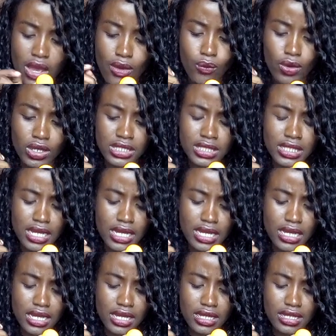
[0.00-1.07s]

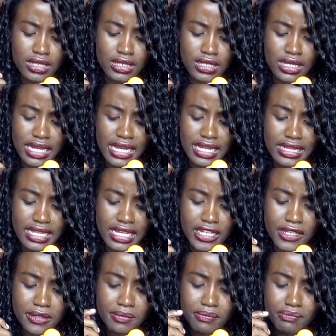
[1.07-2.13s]
water, and
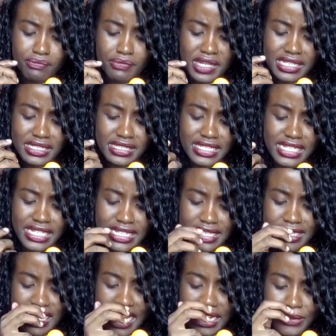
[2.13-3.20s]
then
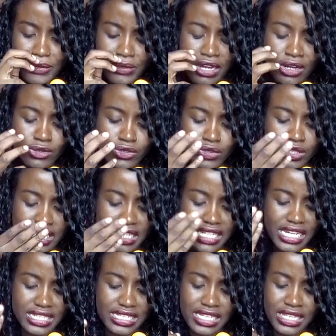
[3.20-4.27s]
benzene, I don't know how to say
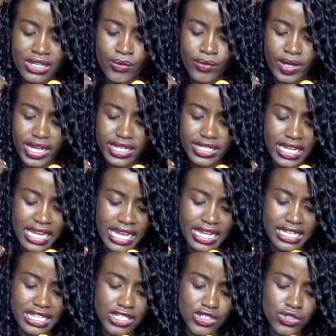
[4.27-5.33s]
that other word,
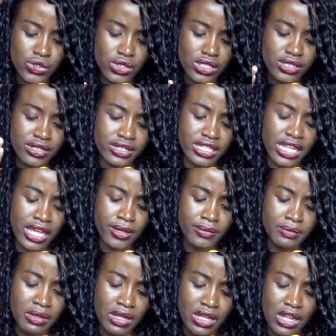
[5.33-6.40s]
and then
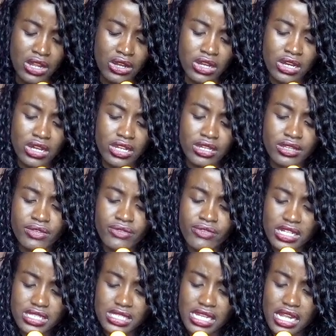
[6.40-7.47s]
sodium lauryl
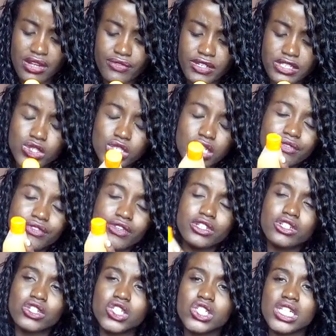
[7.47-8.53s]
sulfate. So if
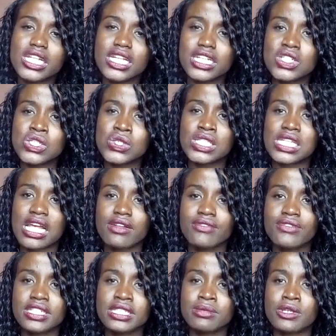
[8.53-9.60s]
you're not really into
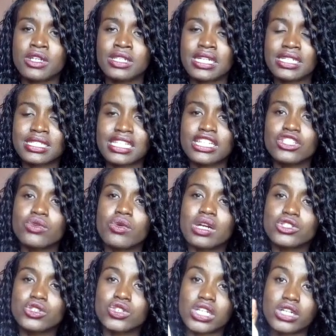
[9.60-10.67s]
sulfate products and you
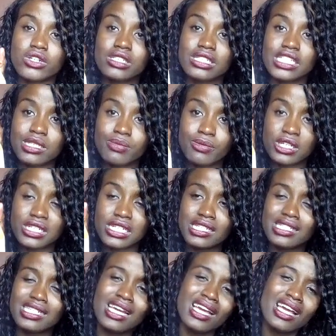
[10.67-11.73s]
want to try out this
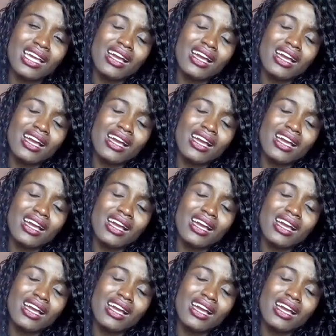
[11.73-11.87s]
product,